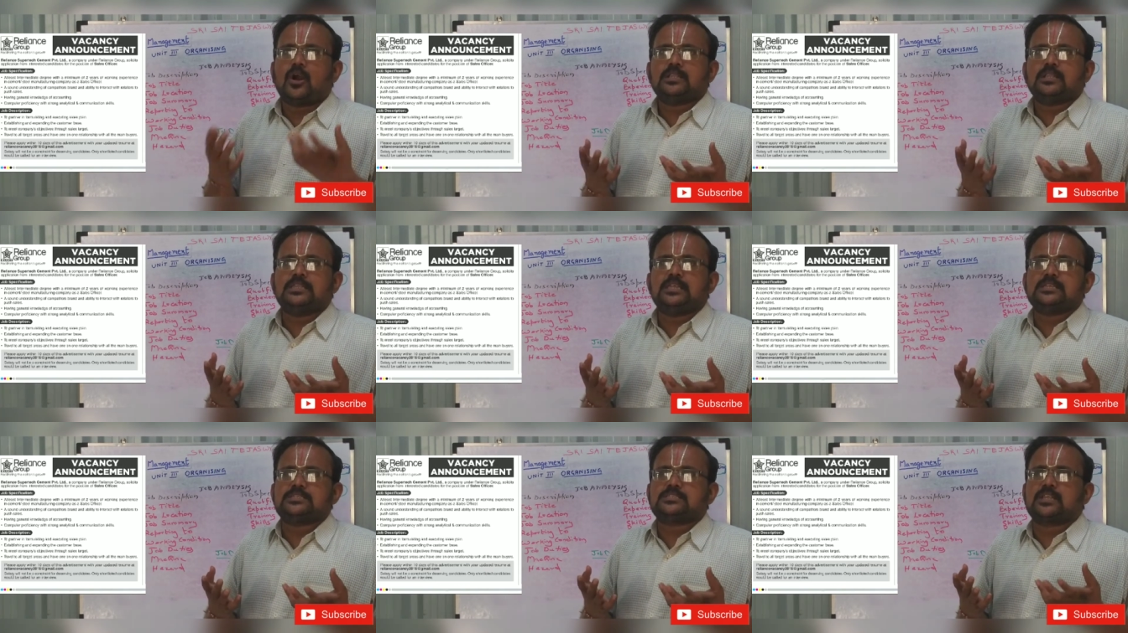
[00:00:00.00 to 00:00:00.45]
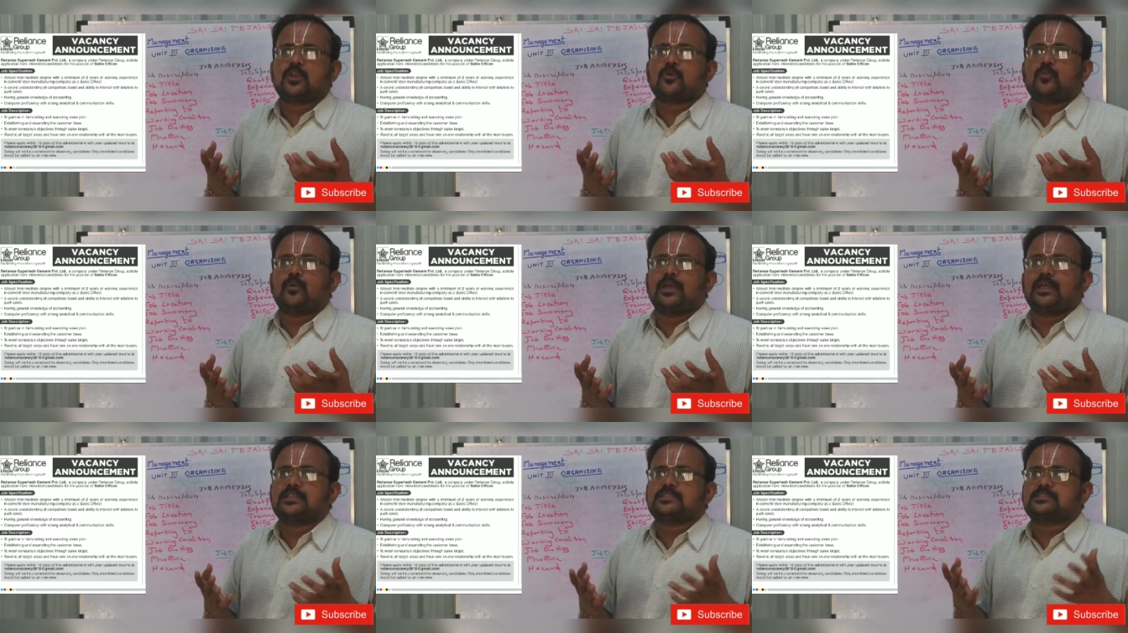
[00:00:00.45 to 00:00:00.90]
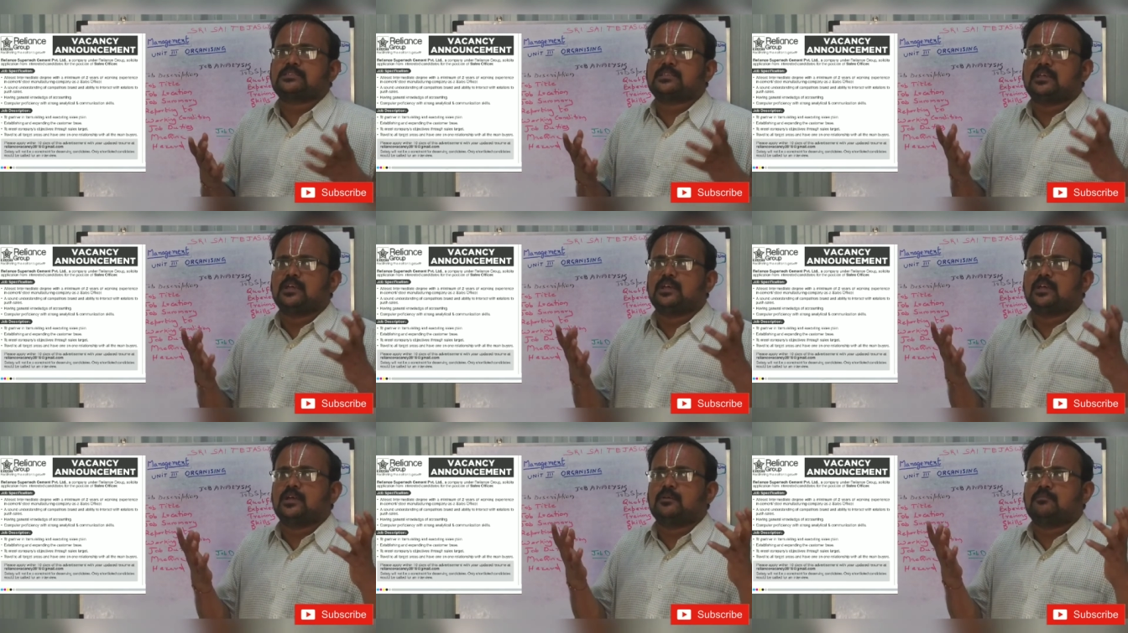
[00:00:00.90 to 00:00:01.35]
All this
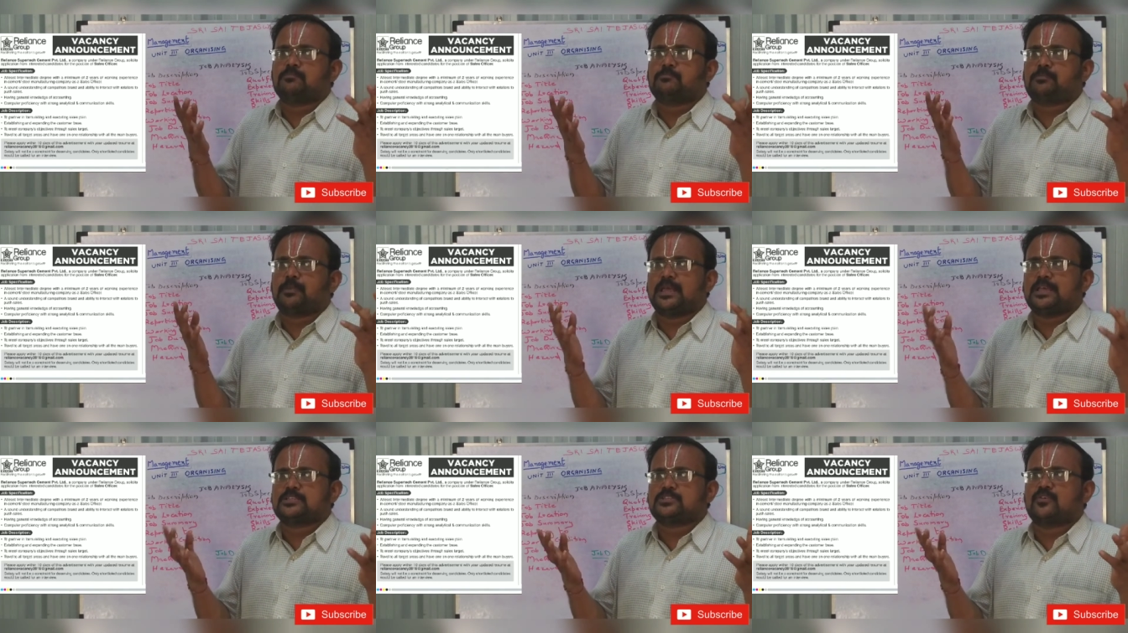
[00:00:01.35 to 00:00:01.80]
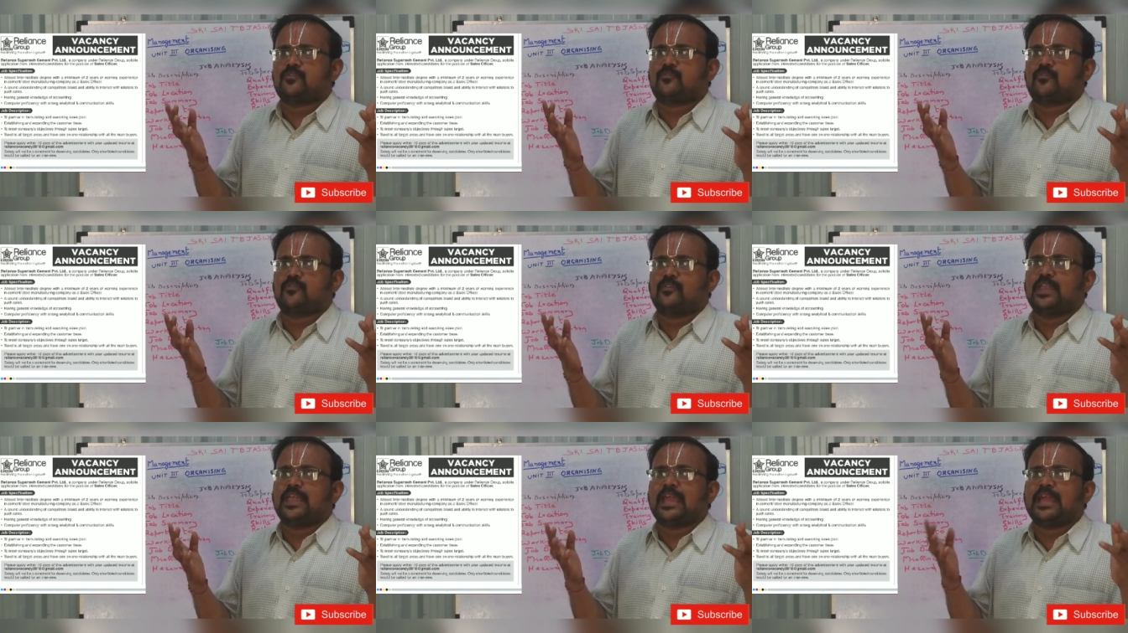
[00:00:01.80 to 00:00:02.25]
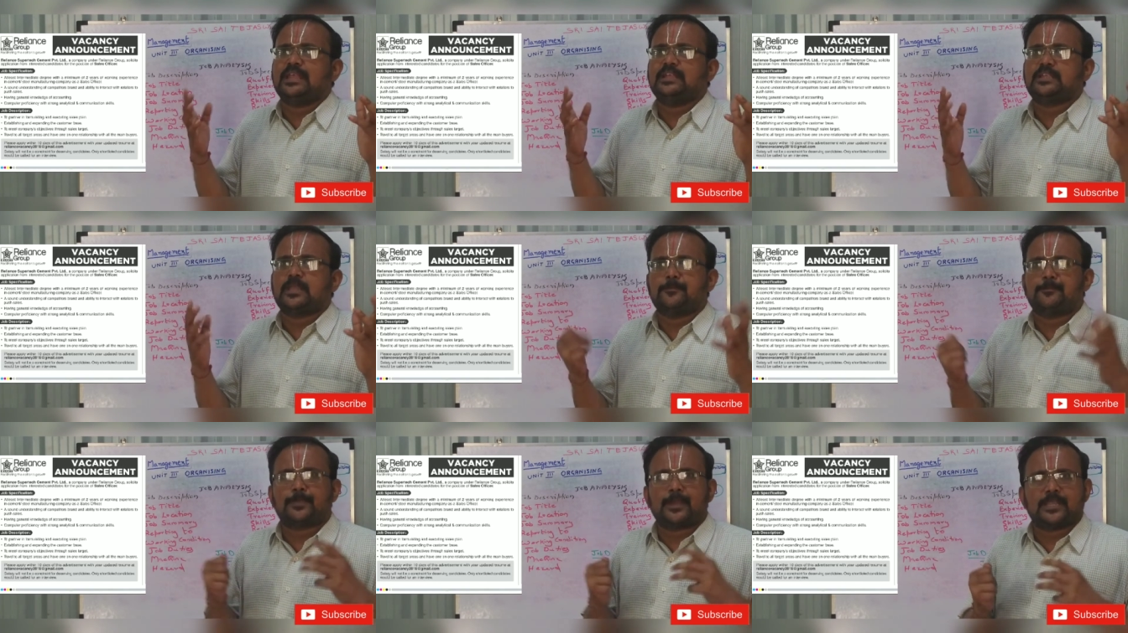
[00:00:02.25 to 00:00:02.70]
requires a place of
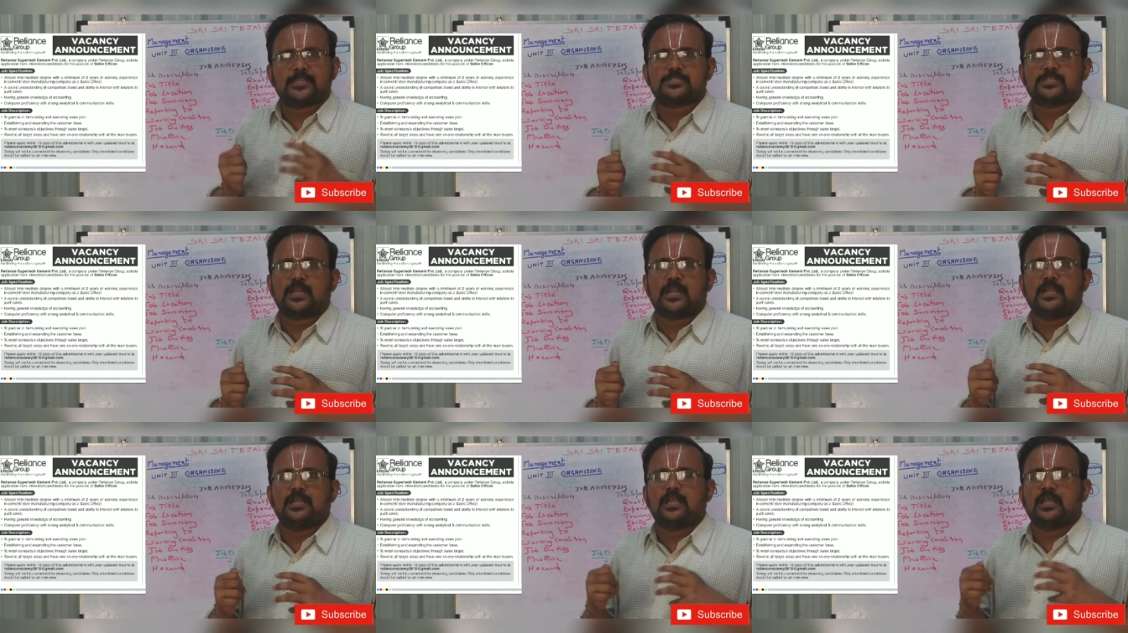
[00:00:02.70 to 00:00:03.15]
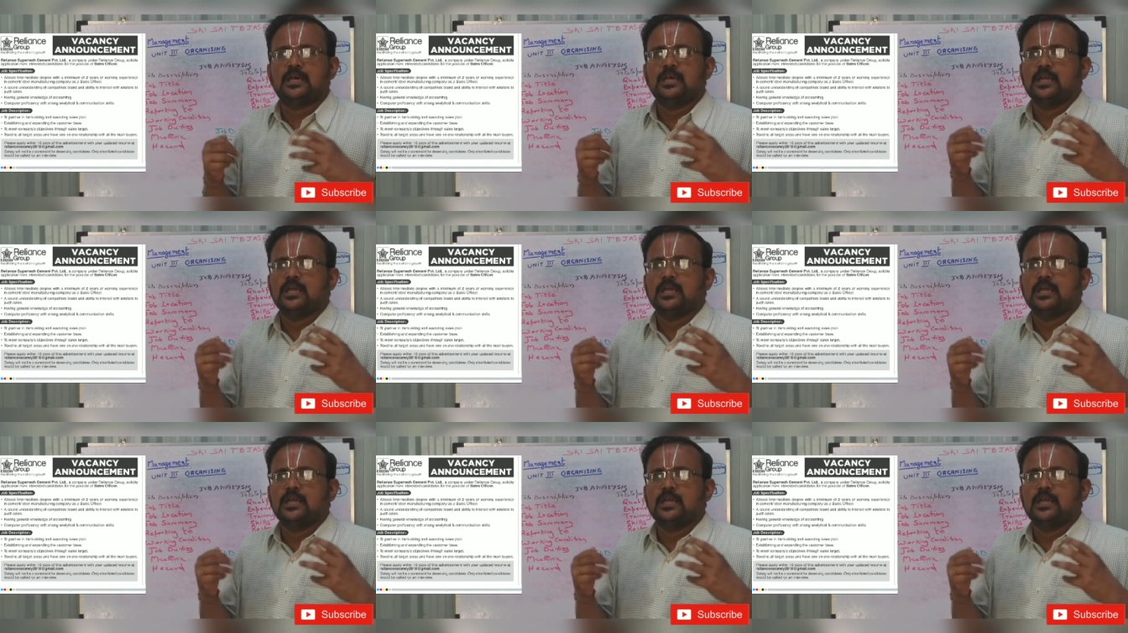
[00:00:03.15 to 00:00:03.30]
very high temperature,